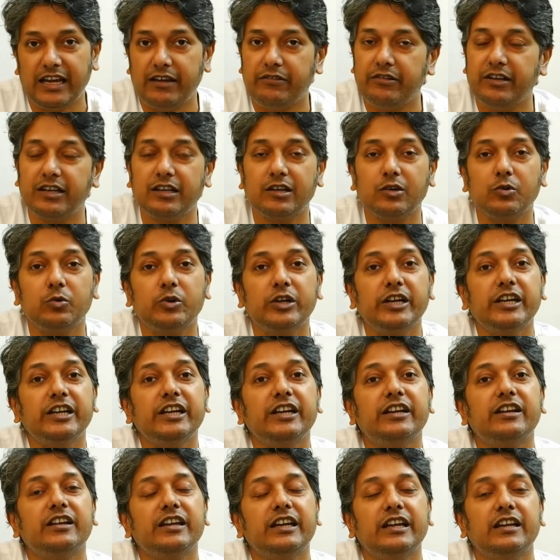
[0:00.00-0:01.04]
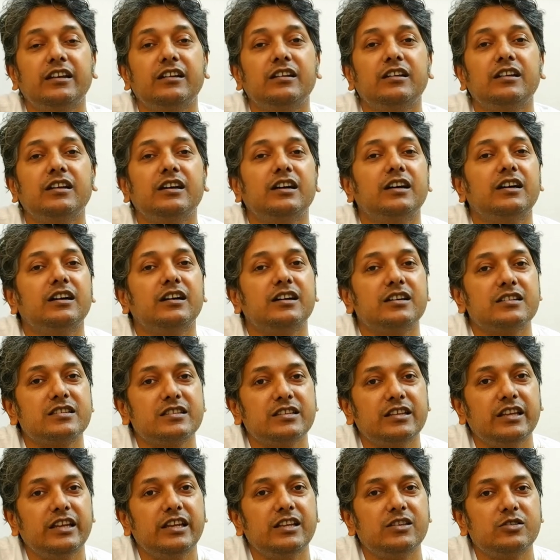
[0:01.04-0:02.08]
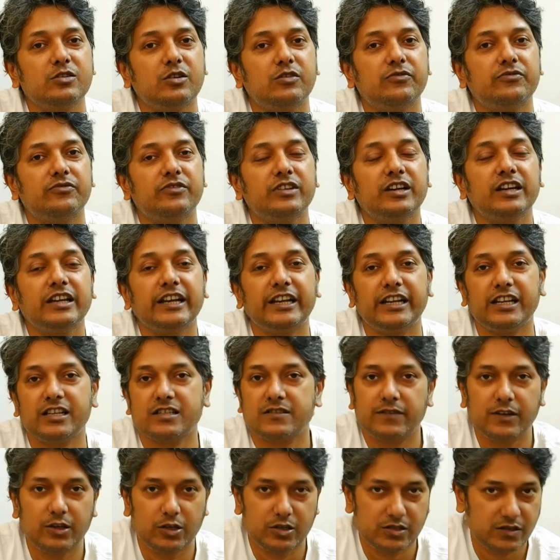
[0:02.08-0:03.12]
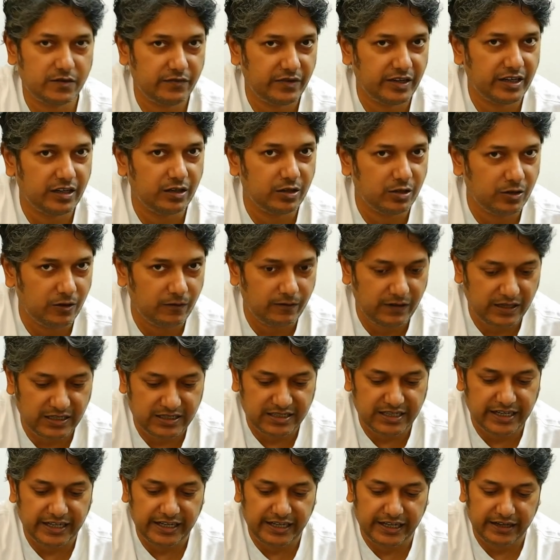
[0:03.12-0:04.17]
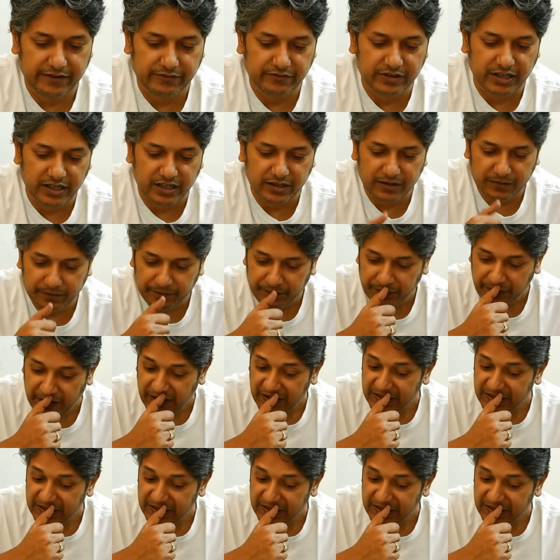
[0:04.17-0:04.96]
I have included it in a series of the greatest philosophical novels that I have done.